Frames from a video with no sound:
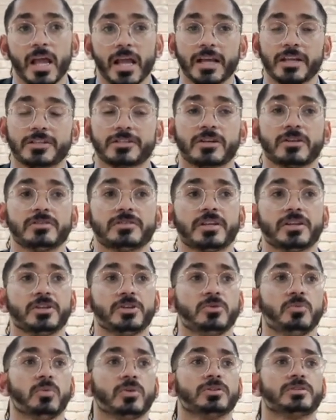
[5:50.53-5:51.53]
It shows that
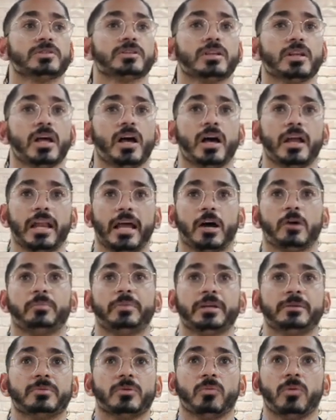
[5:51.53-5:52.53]
you want to learn how
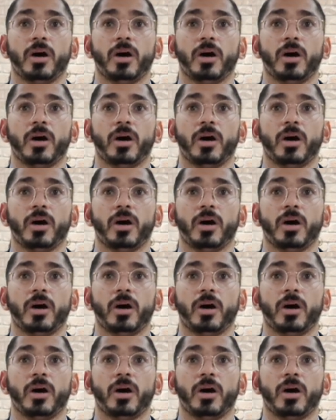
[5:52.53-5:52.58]
people